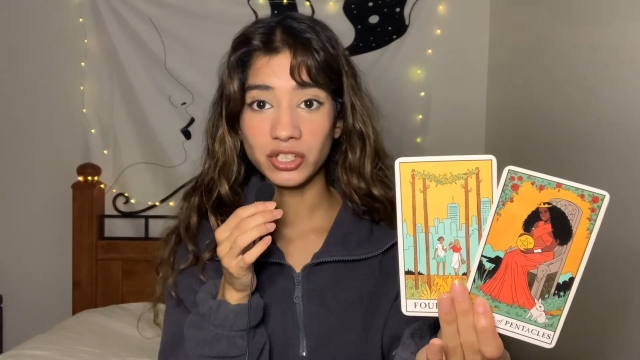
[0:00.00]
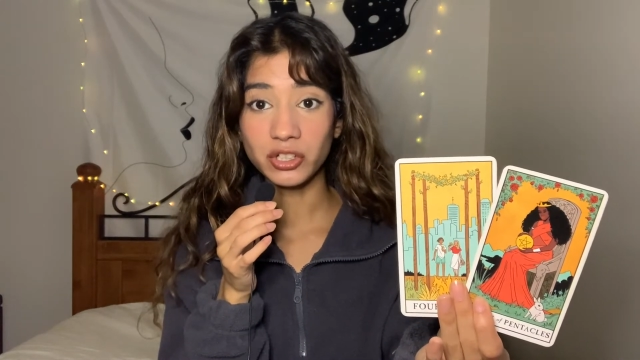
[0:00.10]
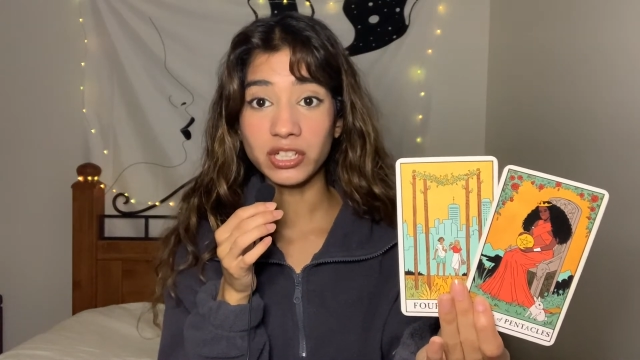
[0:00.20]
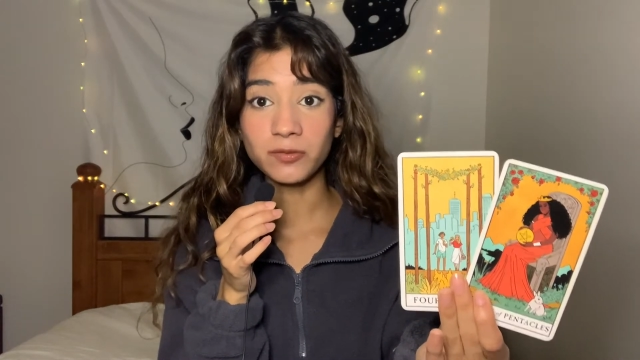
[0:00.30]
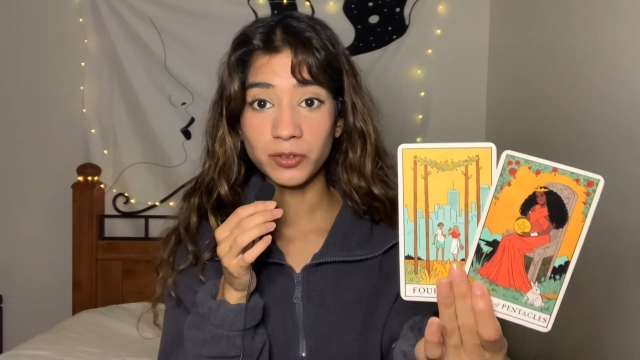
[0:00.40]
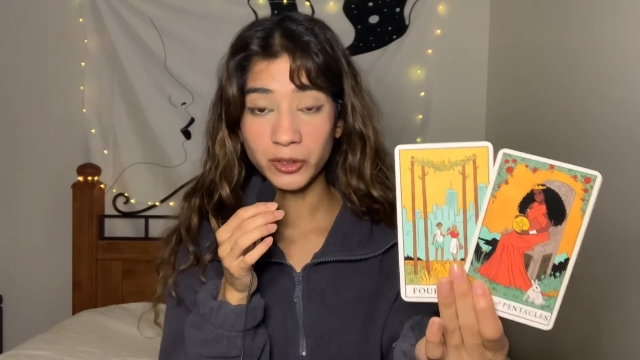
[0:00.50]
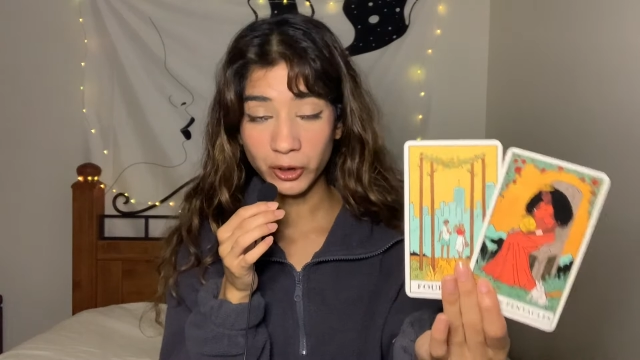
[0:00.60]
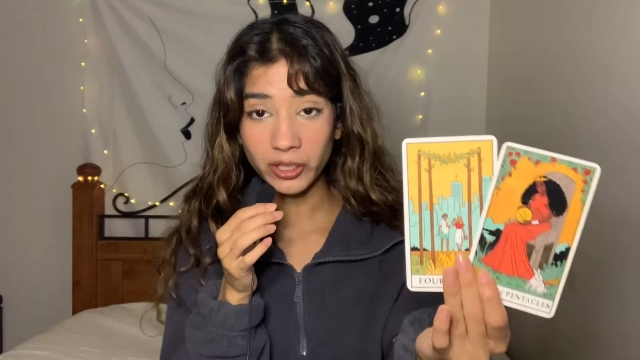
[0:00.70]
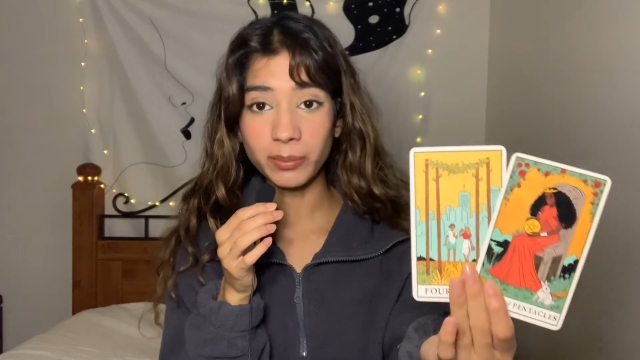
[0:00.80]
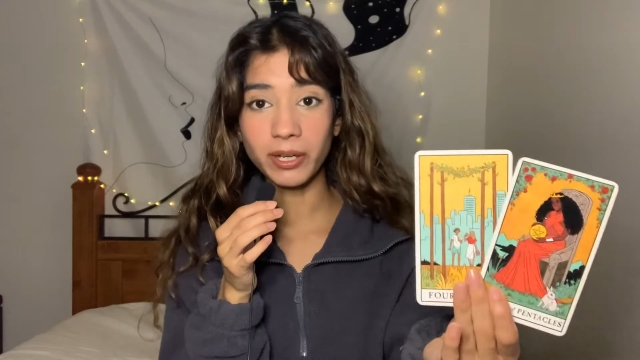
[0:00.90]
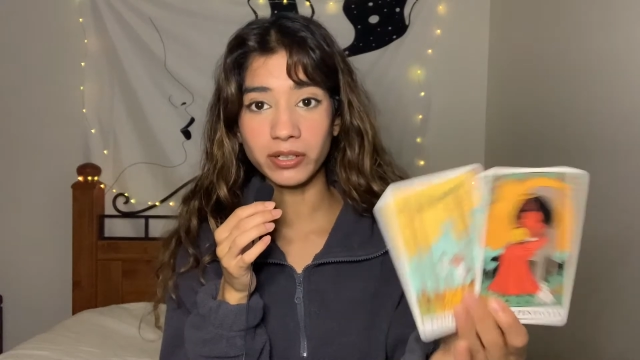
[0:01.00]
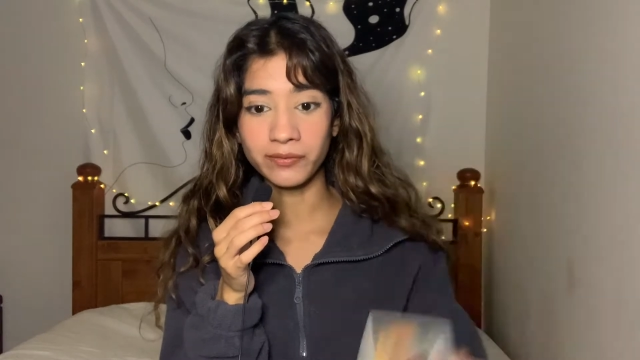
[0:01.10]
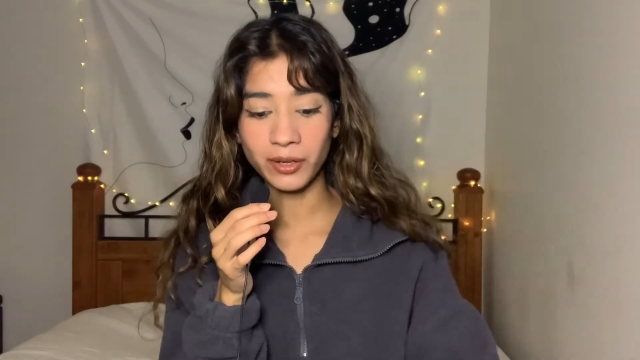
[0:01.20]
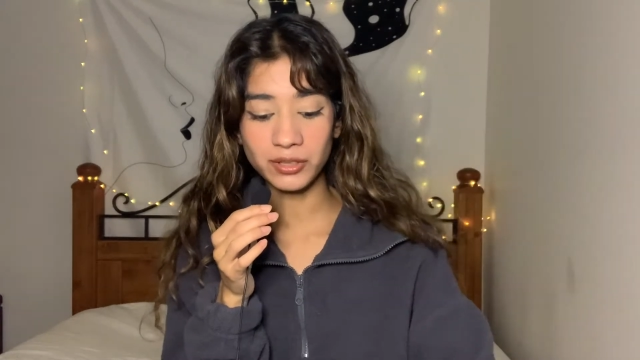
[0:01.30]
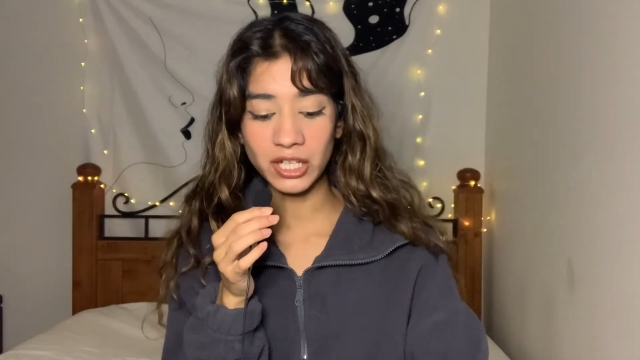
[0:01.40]
You're going to feel good about your
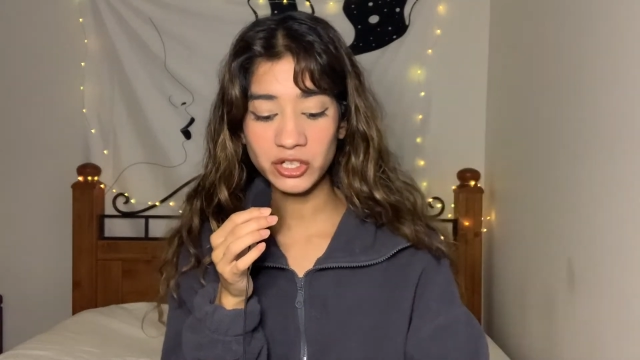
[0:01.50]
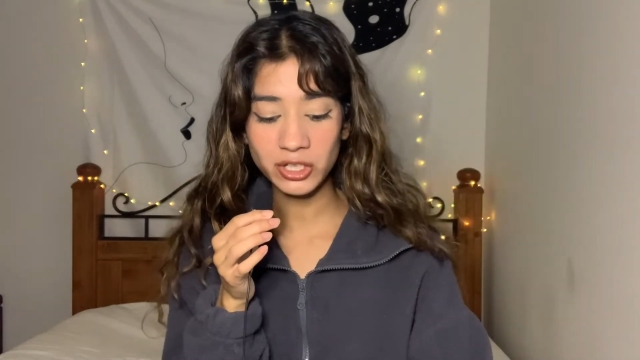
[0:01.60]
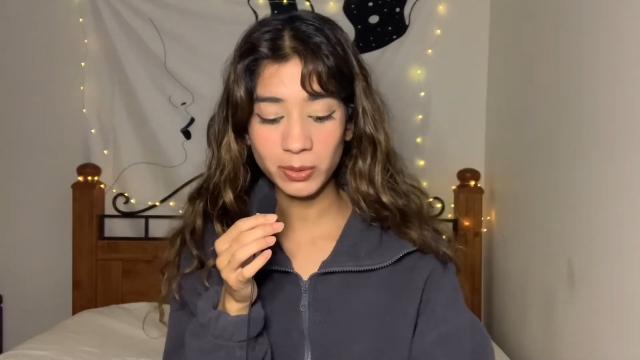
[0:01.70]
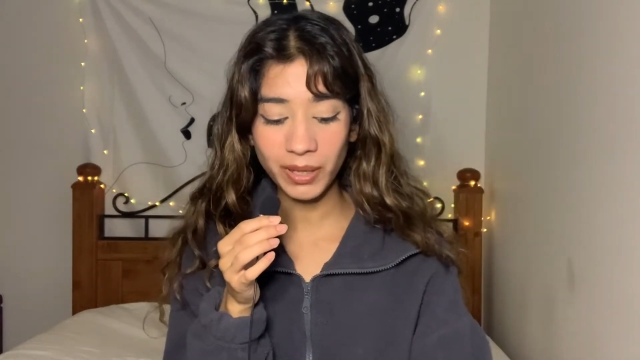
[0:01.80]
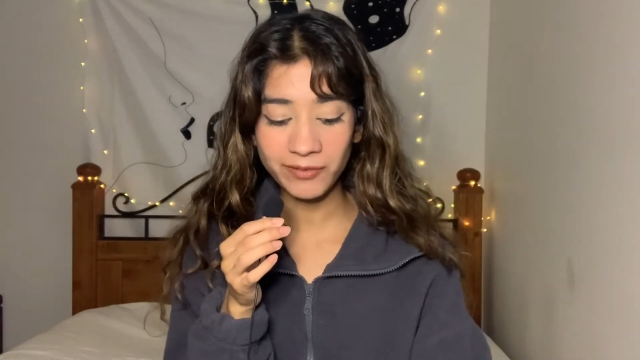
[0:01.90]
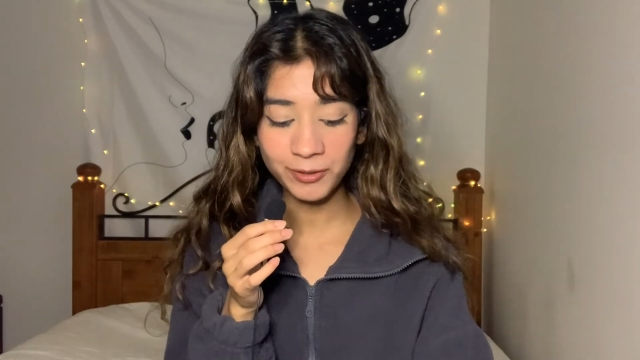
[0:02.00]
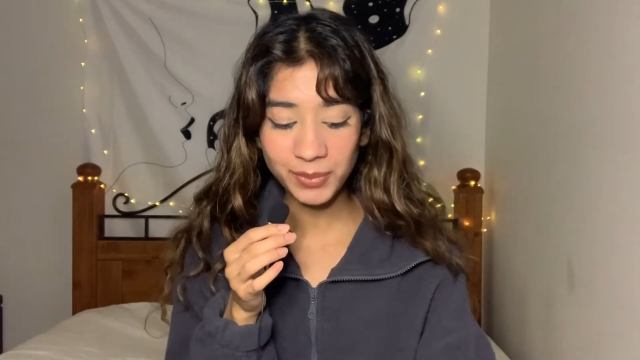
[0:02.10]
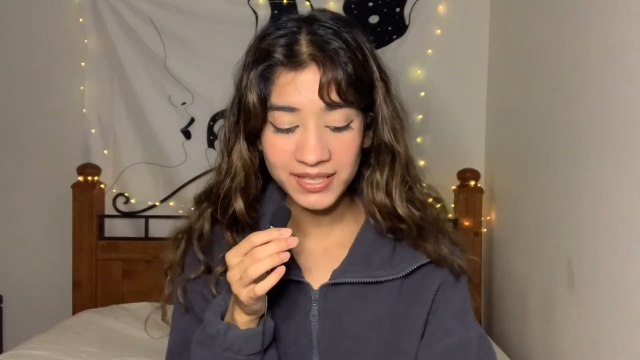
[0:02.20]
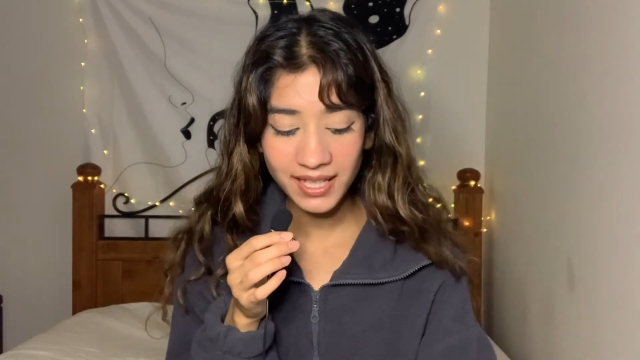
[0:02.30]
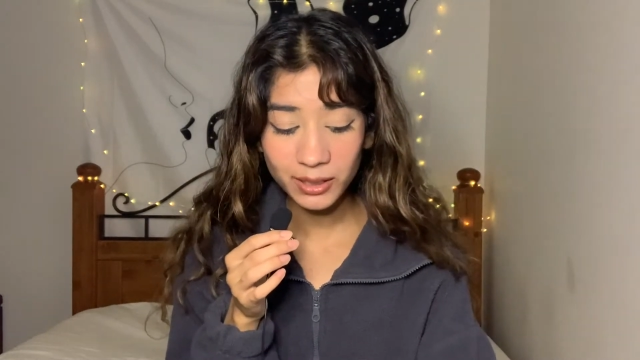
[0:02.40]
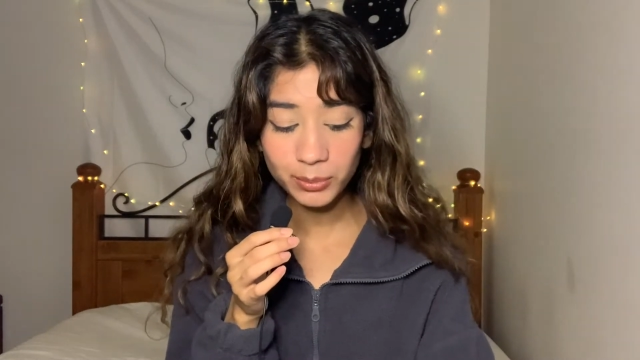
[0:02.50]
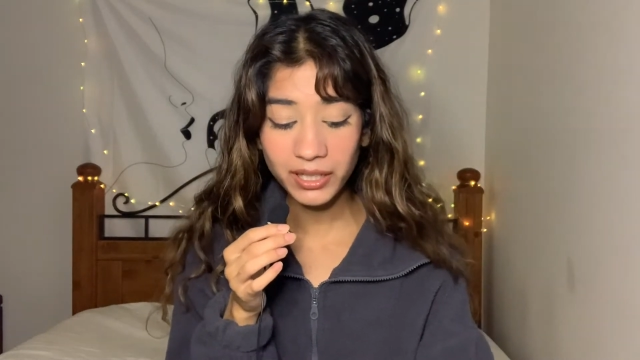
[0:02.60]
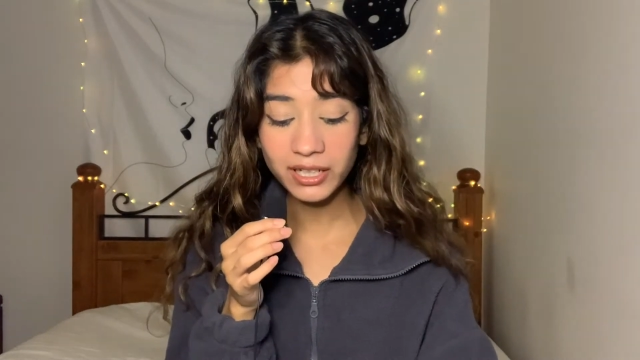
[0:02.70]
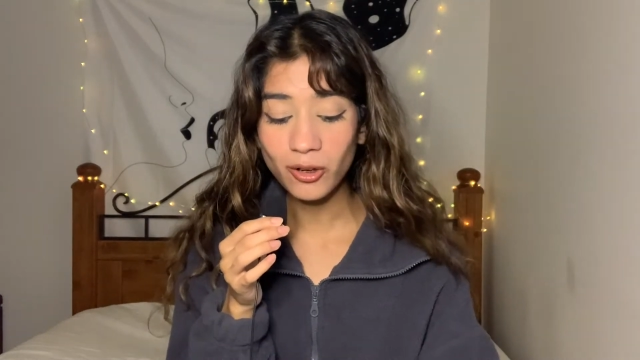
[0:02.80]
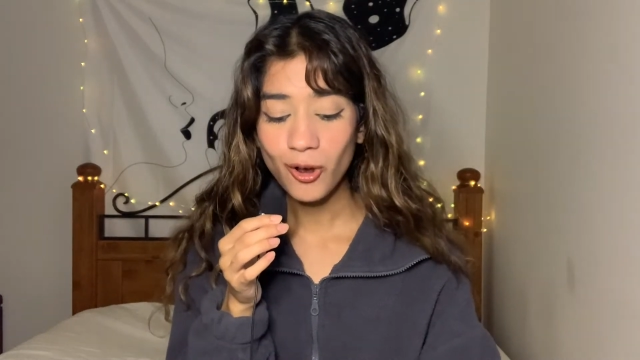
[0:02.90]
foundation. You may even be
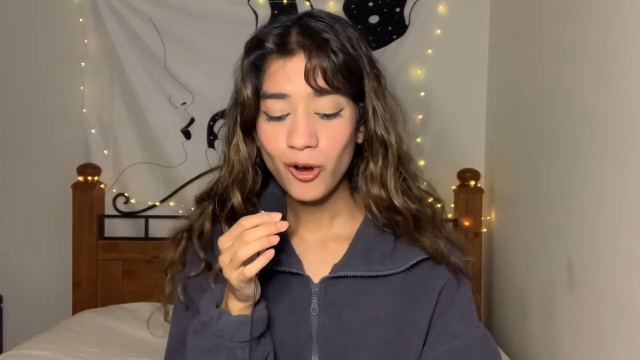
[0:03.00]
celebrating.